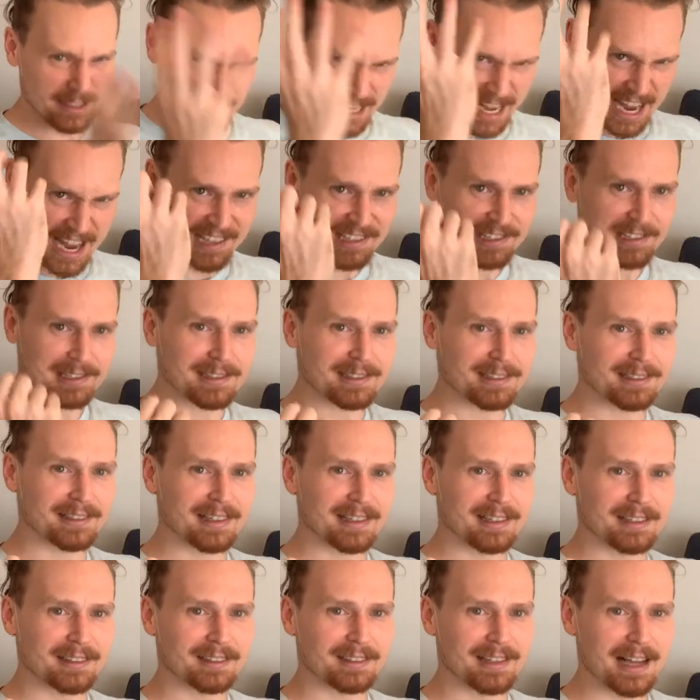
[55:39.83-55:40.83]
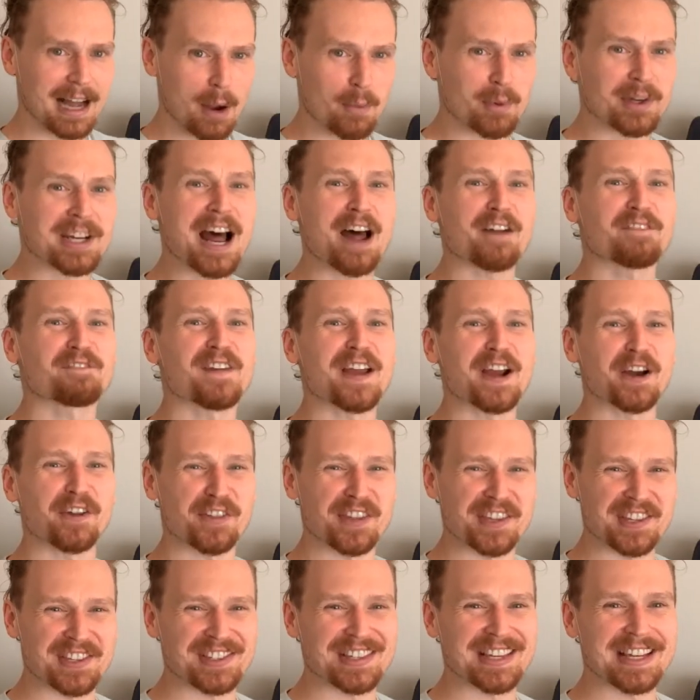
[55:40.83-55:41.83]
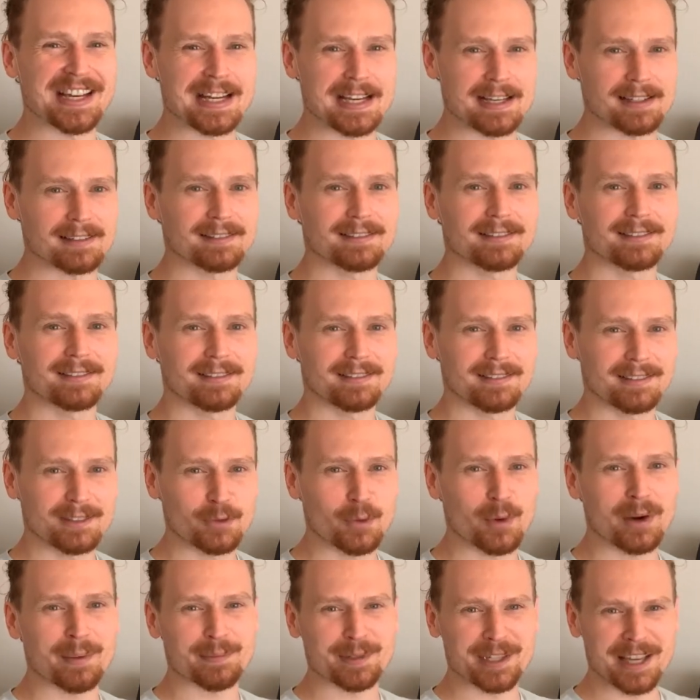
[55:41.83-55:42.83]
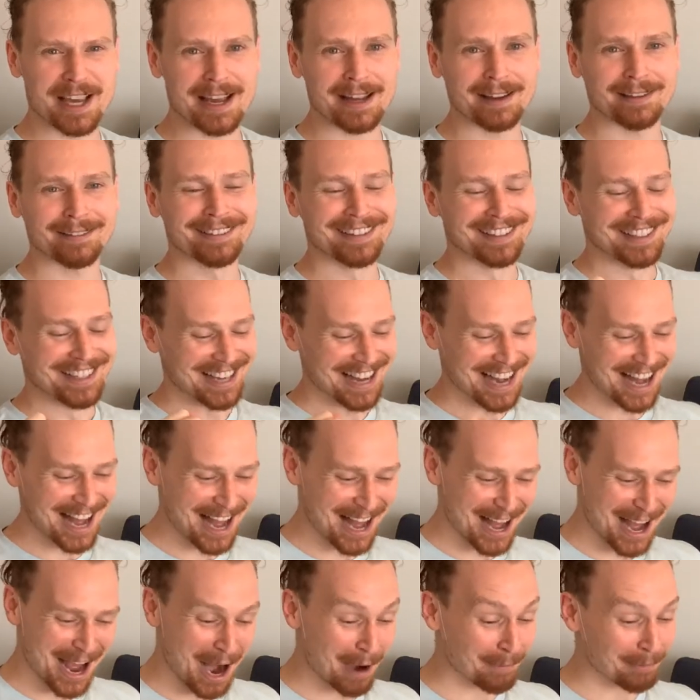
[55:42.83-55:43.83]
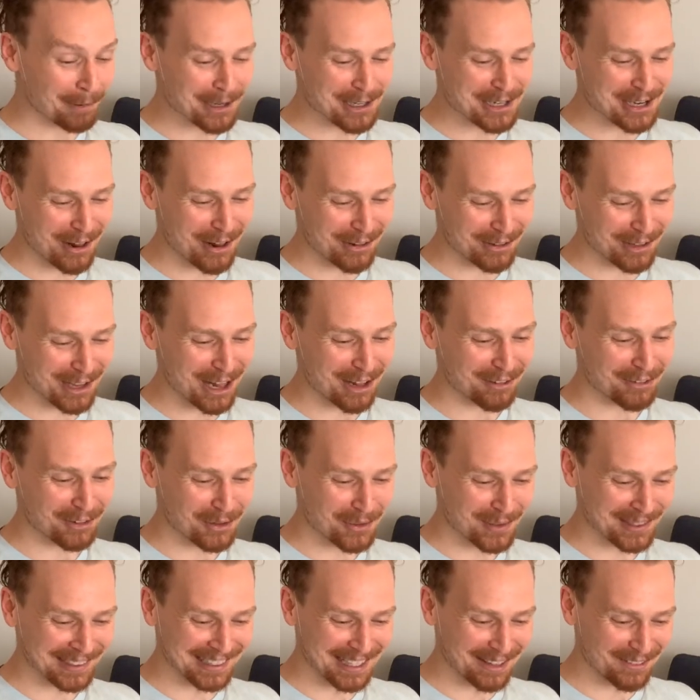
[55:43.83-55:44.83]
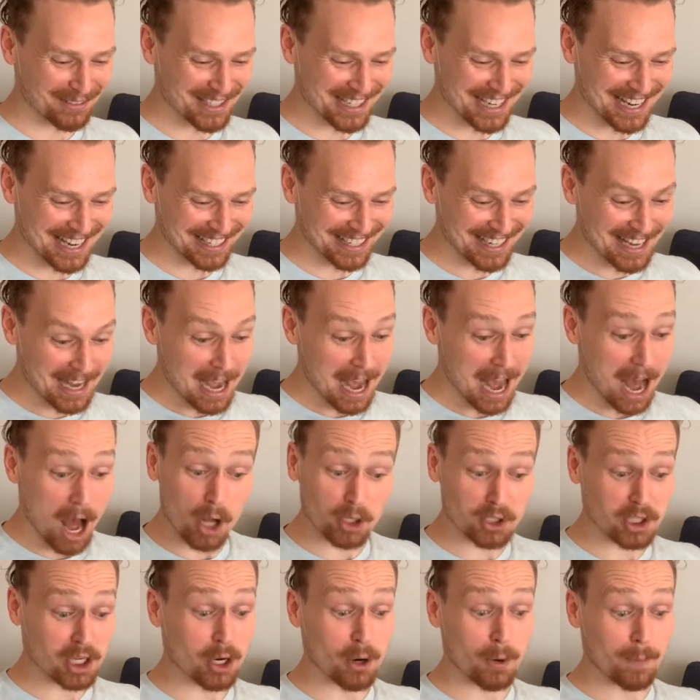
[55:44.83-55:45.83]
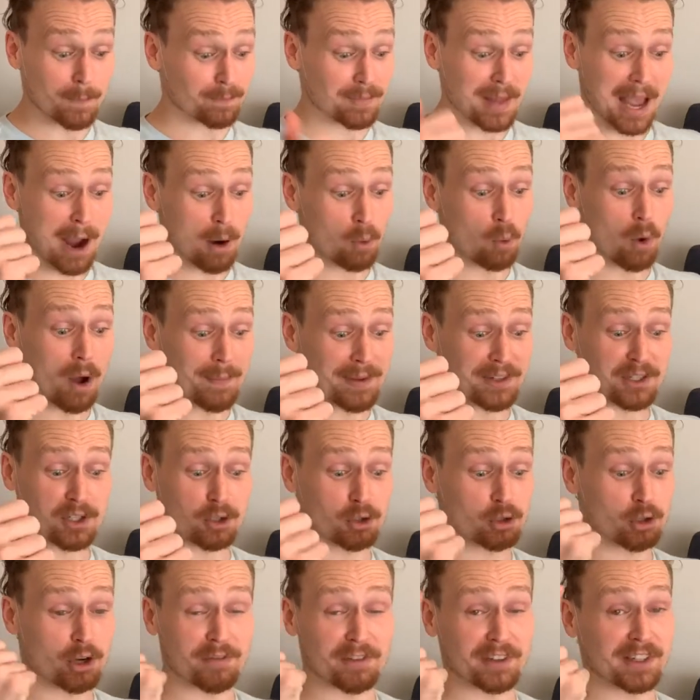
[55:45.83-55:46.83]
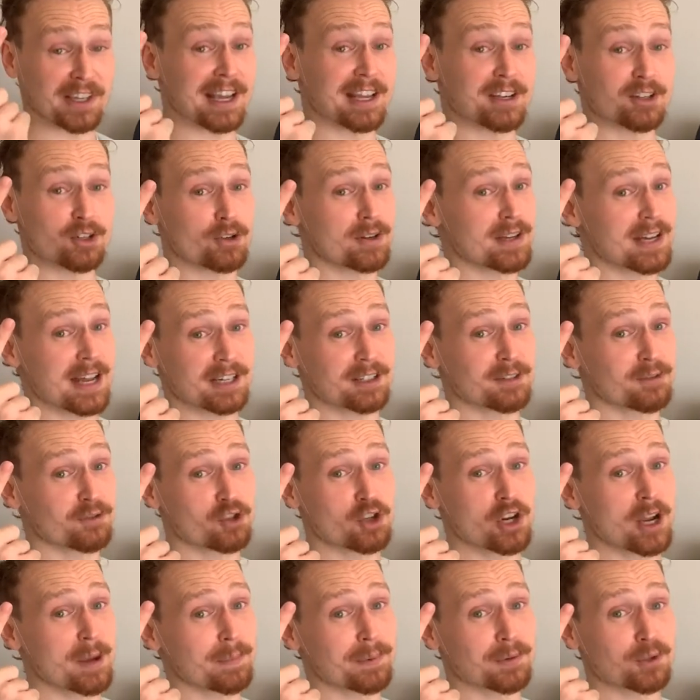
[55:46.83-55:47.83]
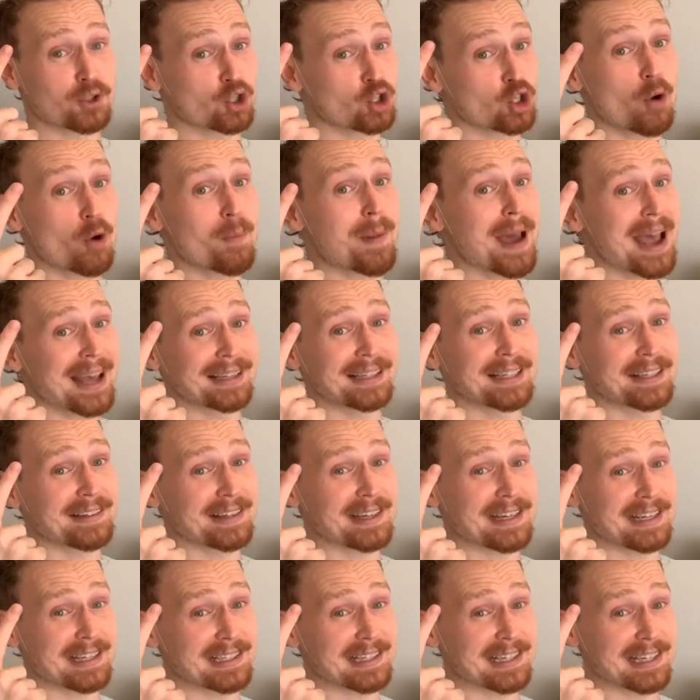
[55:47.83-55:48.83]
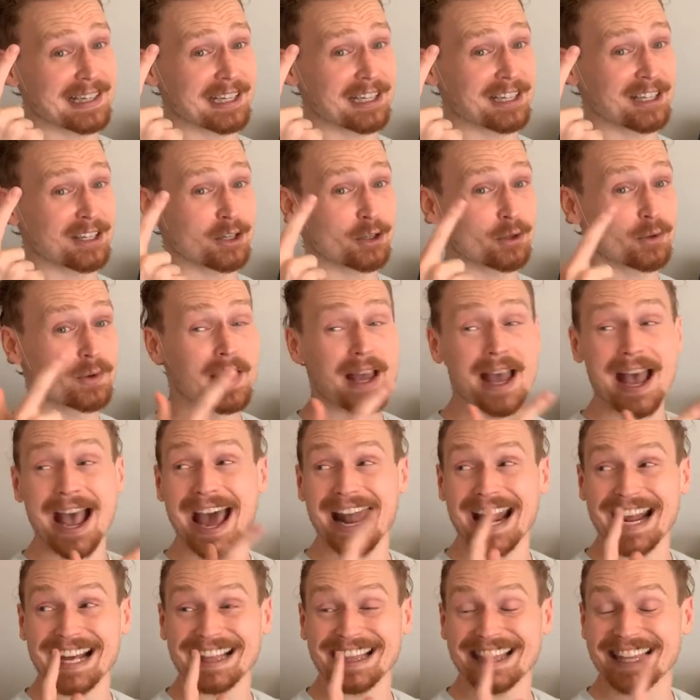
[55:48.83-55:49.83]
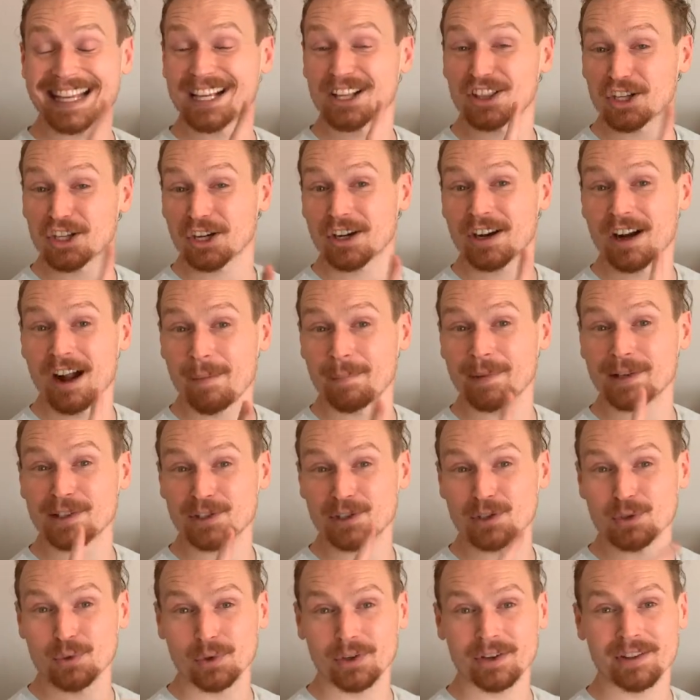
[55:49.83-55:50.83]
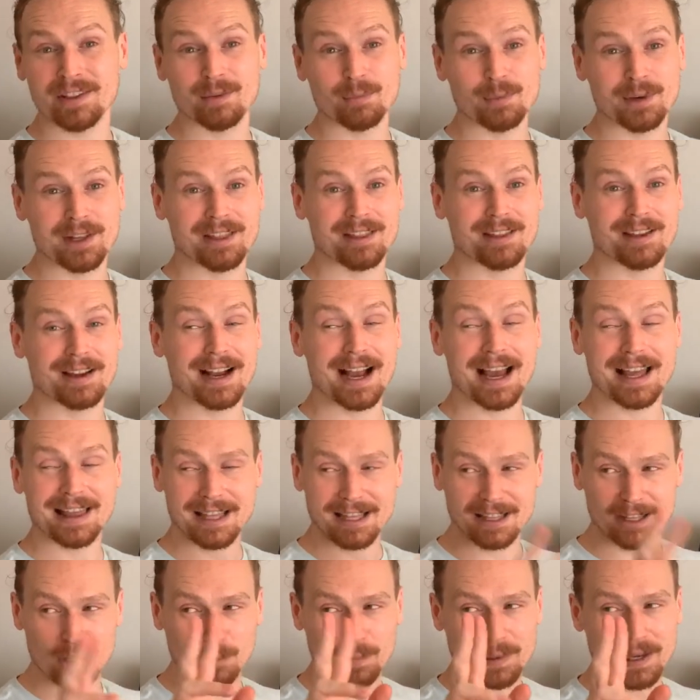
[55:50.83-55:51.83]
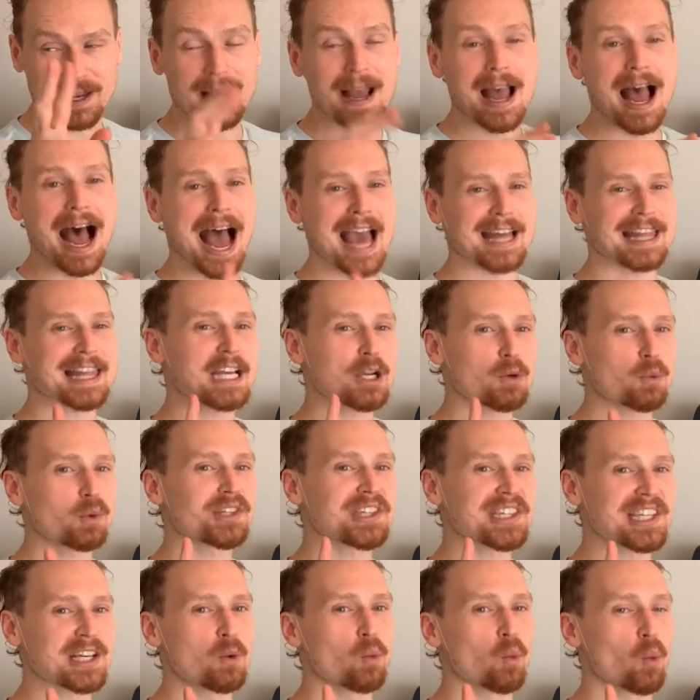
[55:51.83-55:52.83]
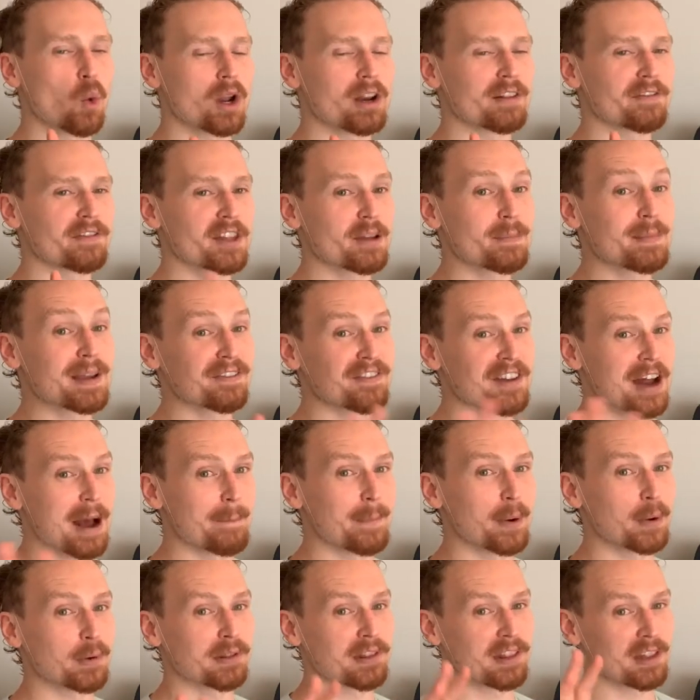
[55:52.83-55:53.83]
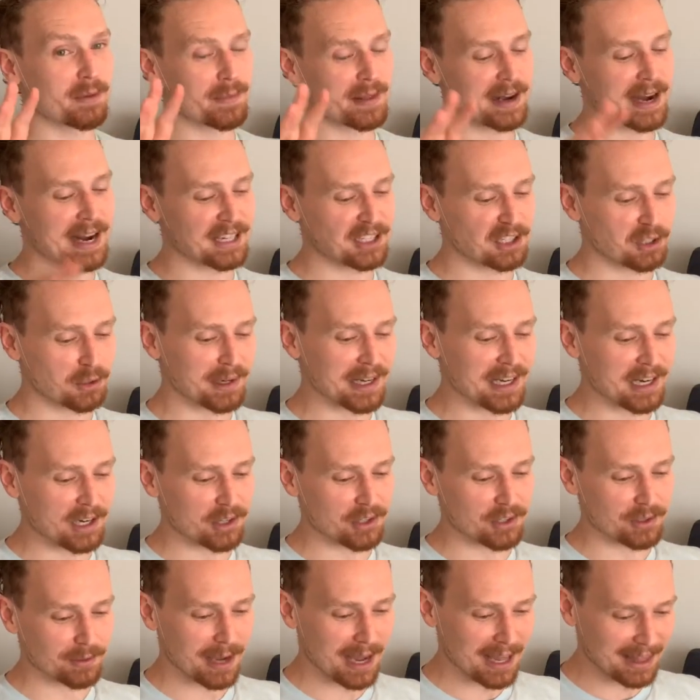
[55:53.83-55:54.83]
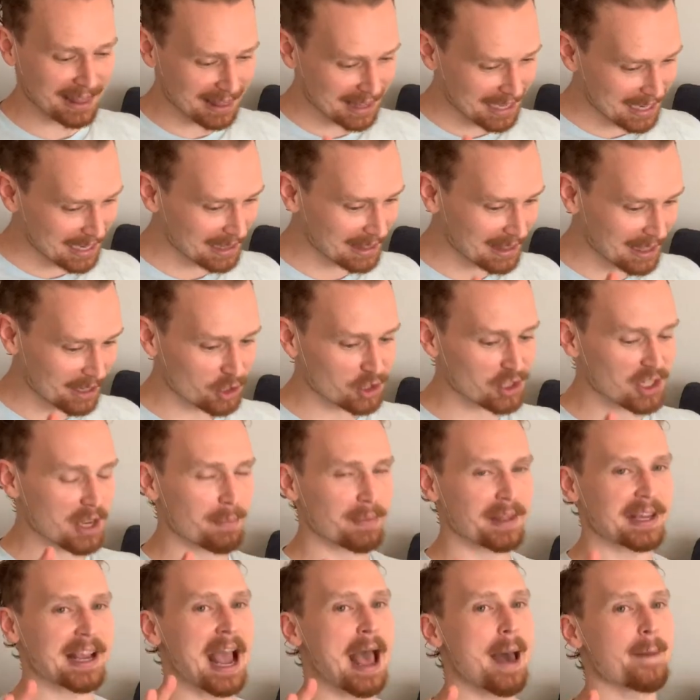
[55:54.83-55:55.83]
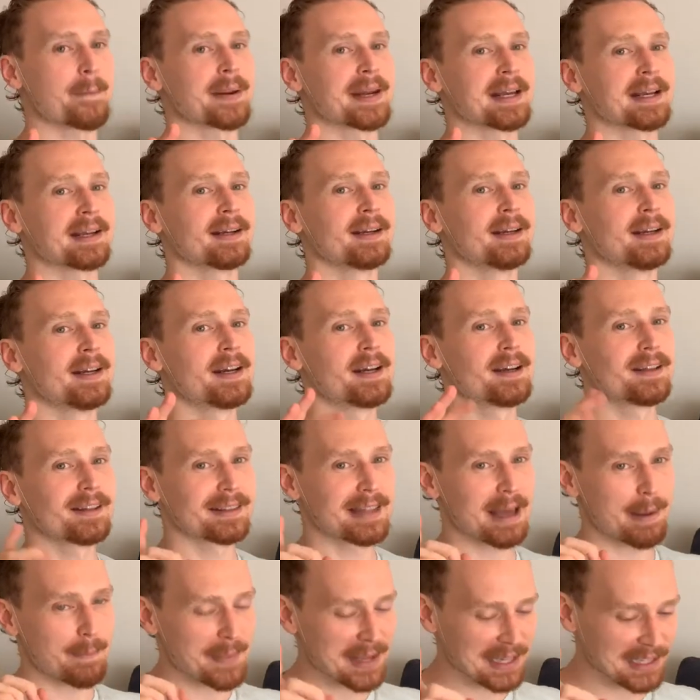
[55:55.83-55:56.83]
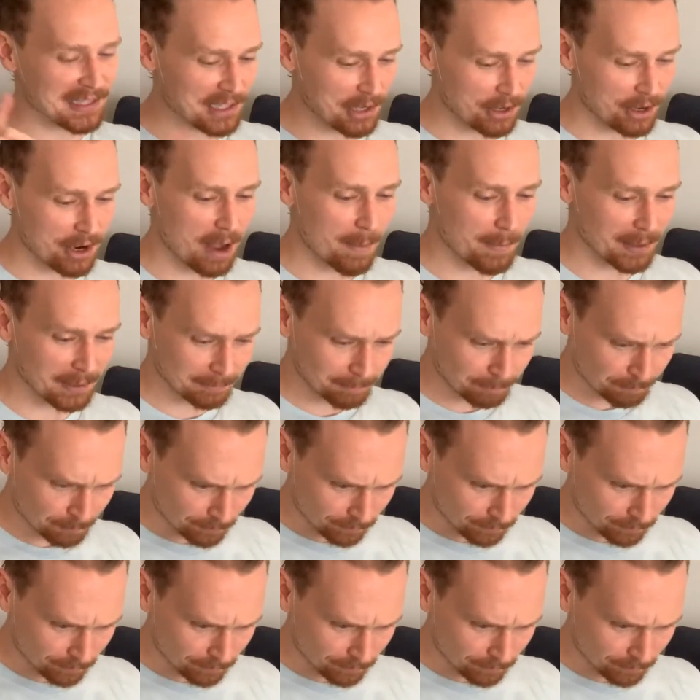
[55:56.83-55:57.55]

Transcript: Yes. I would not fail this city. That's what I'm saying. I appreciate all the Oliver Queen love today. Also, I want Mr. Terrific and Detective Chimp so badly in the DCEU, and I think they're coming sooner than we think. I think they'll be, I think we'll see one of them, if not both of them, the next 3 years. I think there's something happening that means they're coming.